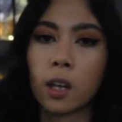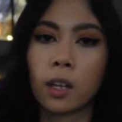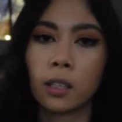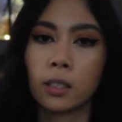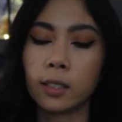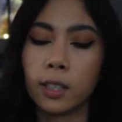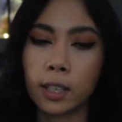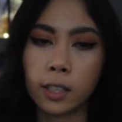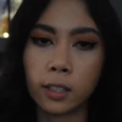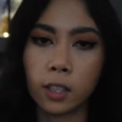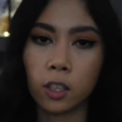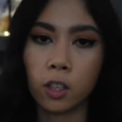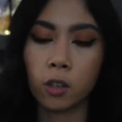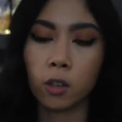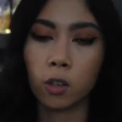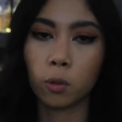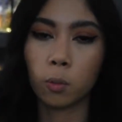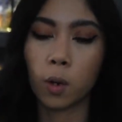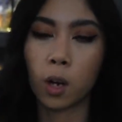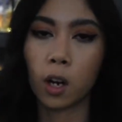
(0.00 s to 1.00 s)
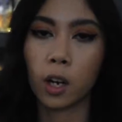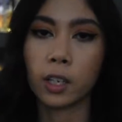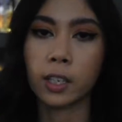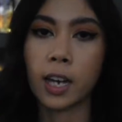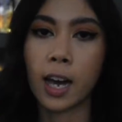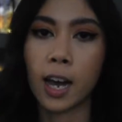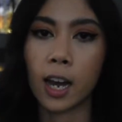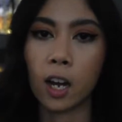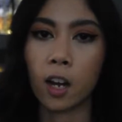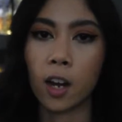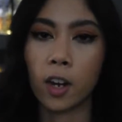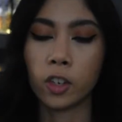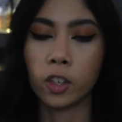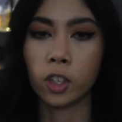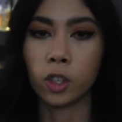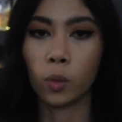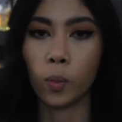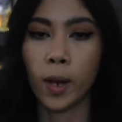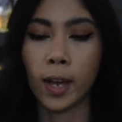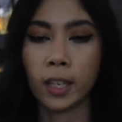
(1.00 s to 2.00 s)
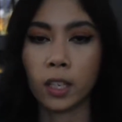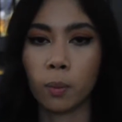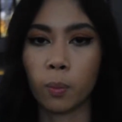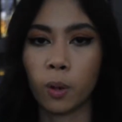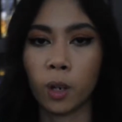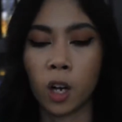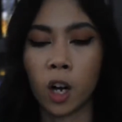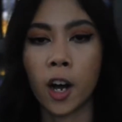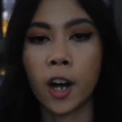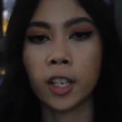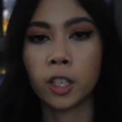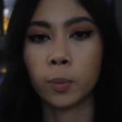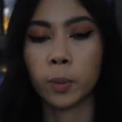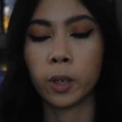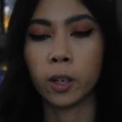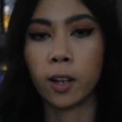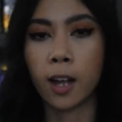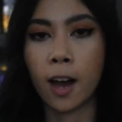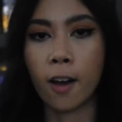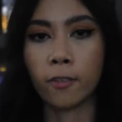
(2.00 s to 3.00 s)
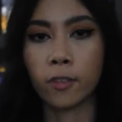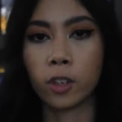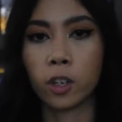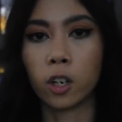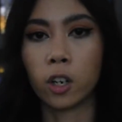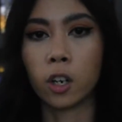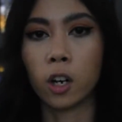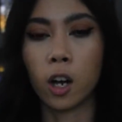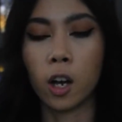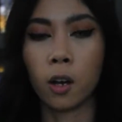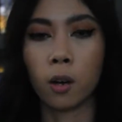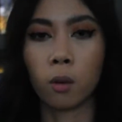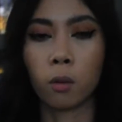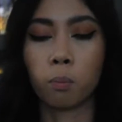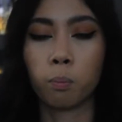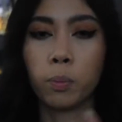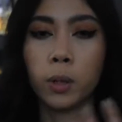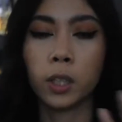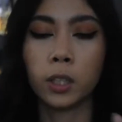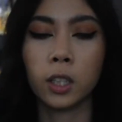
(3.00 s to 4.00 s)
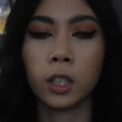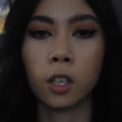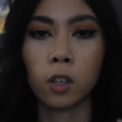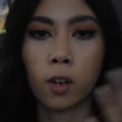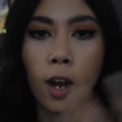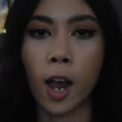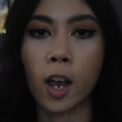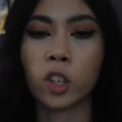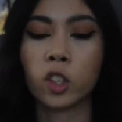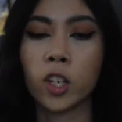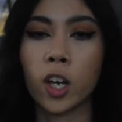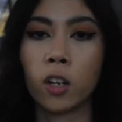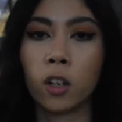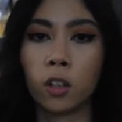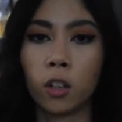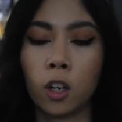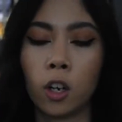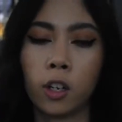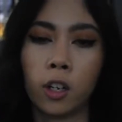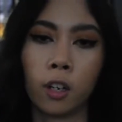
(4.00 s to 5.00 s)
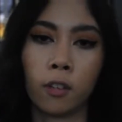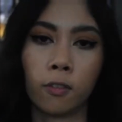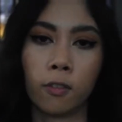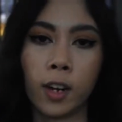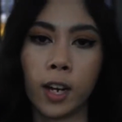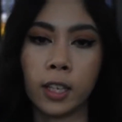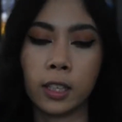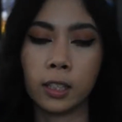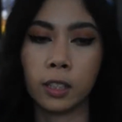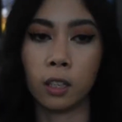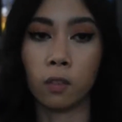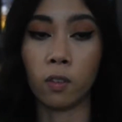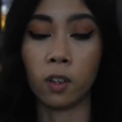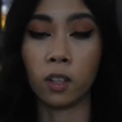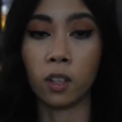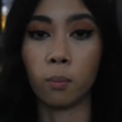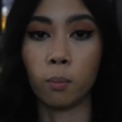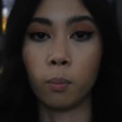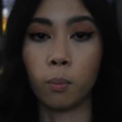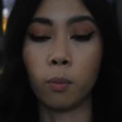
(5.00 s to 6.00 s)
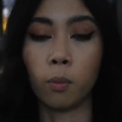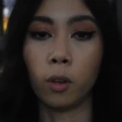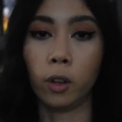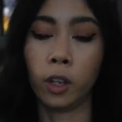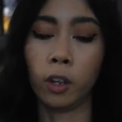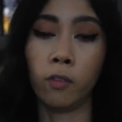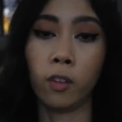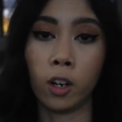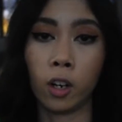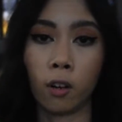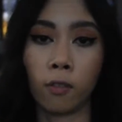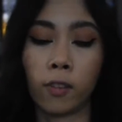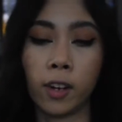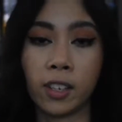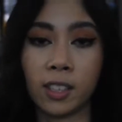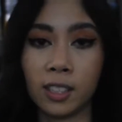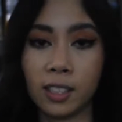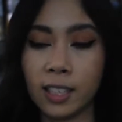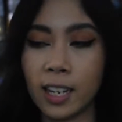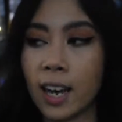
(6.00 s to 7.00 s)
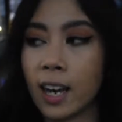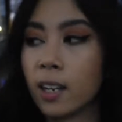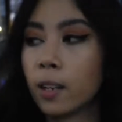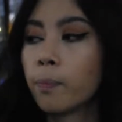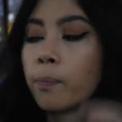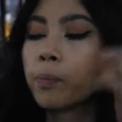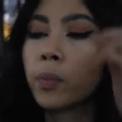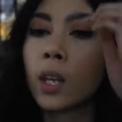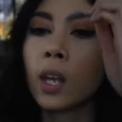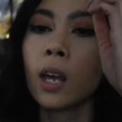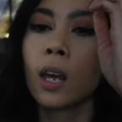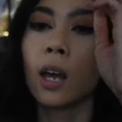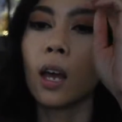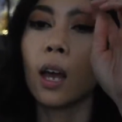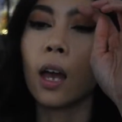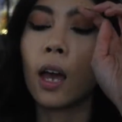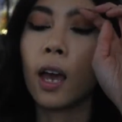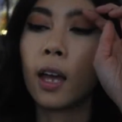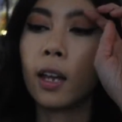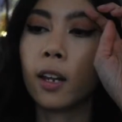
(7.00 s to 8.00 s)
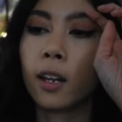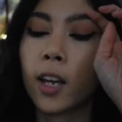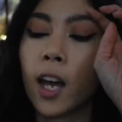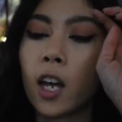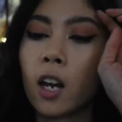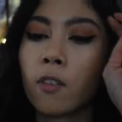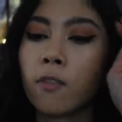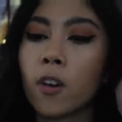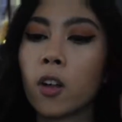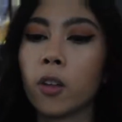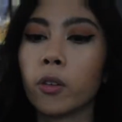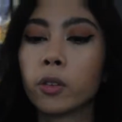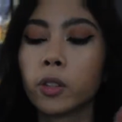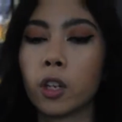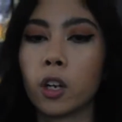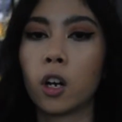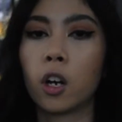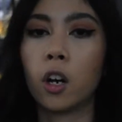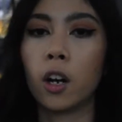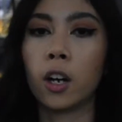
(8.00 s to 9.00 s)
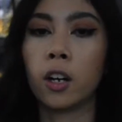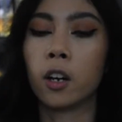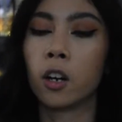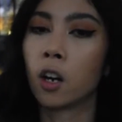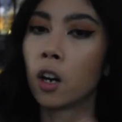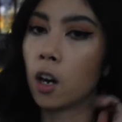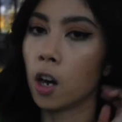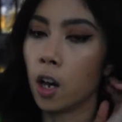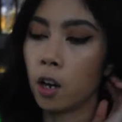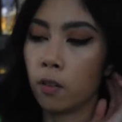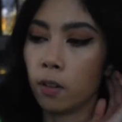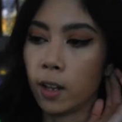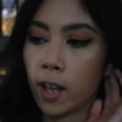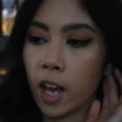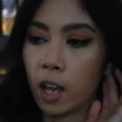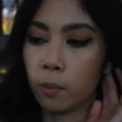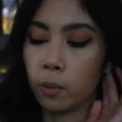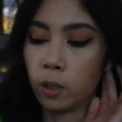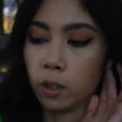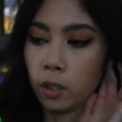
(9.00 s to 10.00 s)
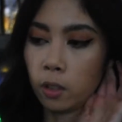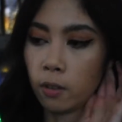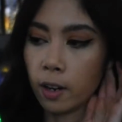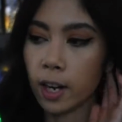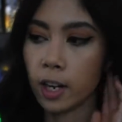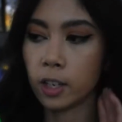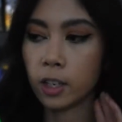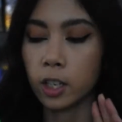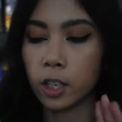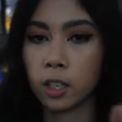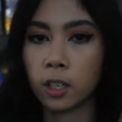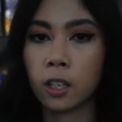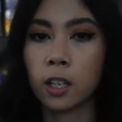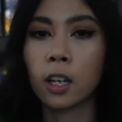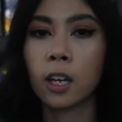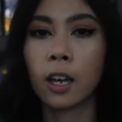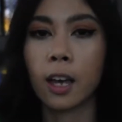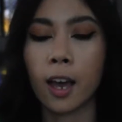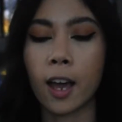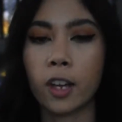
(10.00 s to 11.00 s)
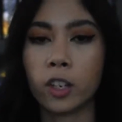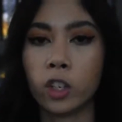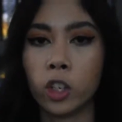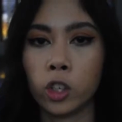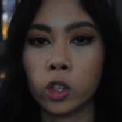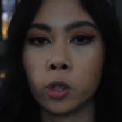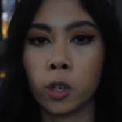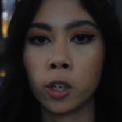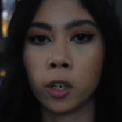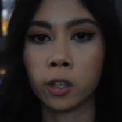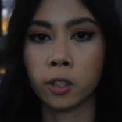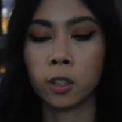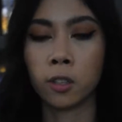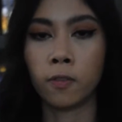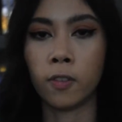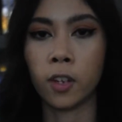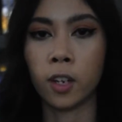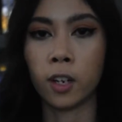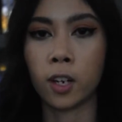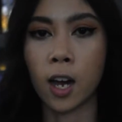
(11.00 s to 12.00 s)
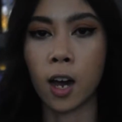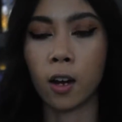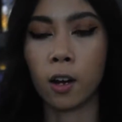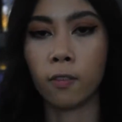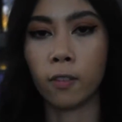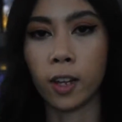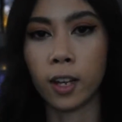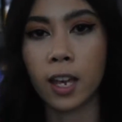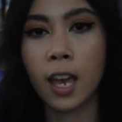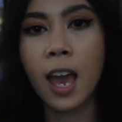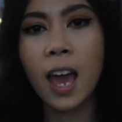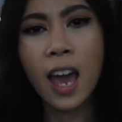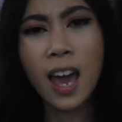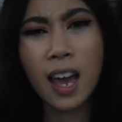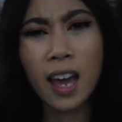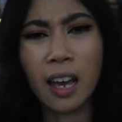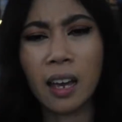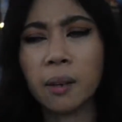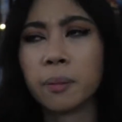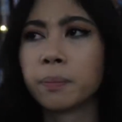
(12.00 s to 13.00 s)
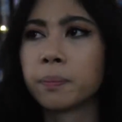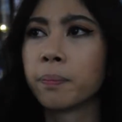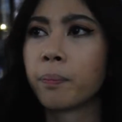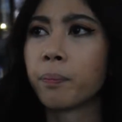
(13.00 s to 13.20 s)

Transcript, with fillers: 16-year-old Mara Dyer as she wakes up in a hospital after a building crashed down on her and her friends, leaving them leaving her friends dead. And it kind of follows her and her unreliable narration as she struggles to figure out if like, hey,